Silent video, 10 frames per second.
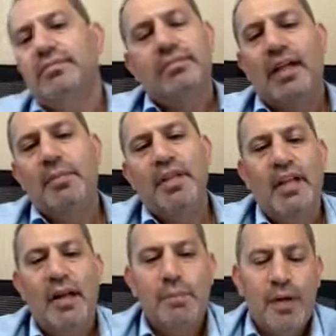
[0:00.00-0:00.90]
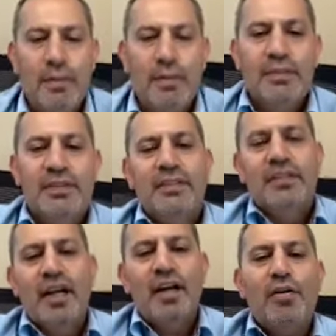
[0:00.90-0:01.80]
I mean, I probably
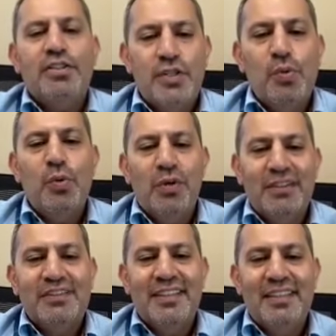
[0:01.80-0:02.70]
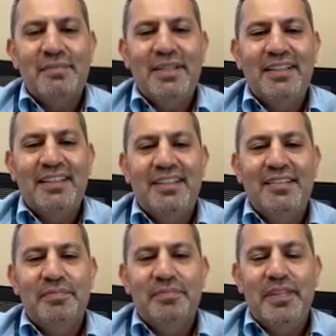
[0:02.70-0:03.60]
across the world. I mean,
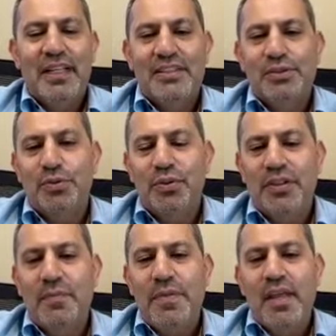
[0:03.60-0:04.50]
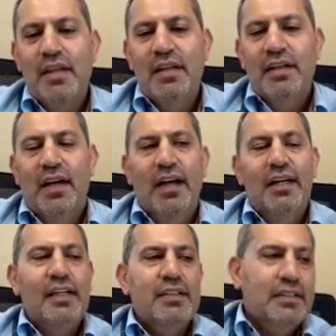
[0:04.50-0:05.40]
that's truly. I
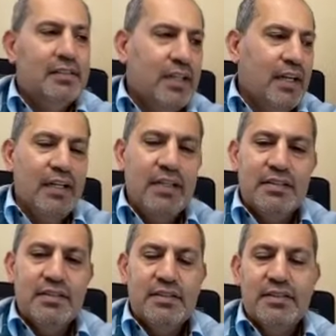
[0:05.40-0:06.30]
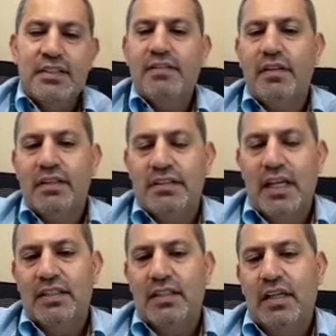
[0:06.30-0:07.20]
had training in several
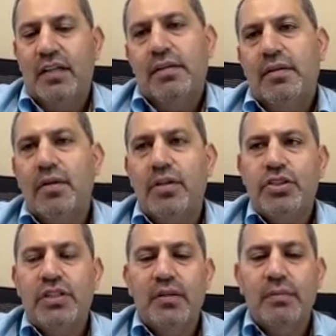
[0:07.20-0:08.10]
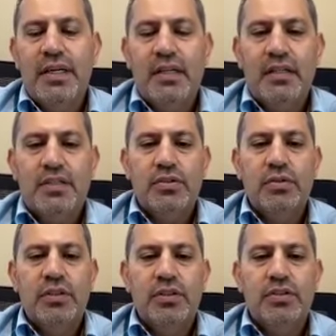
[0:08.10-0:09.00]
sites, like the original medical
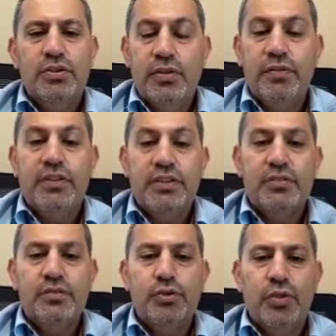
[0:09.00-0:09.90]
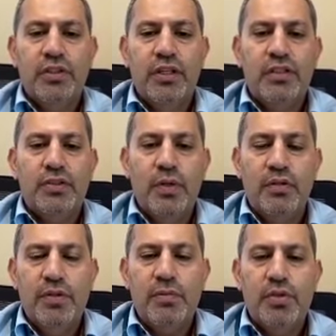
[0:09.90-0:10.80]
school in University of Jordan. It's one
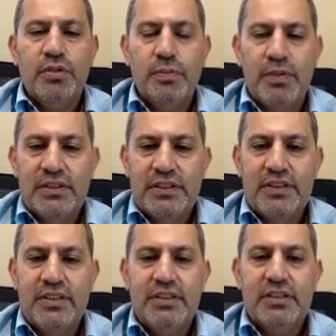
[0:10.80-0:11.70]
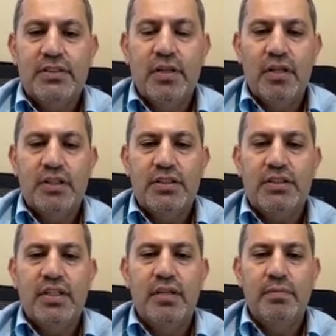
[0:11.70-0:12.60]
of the most prestigious colleges
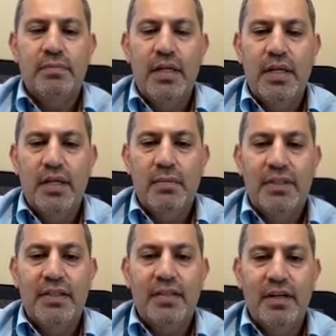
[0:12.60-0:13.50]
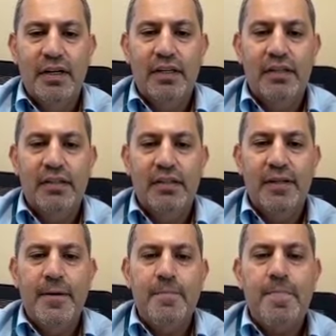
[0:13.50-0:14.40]
in the Mediterranean area.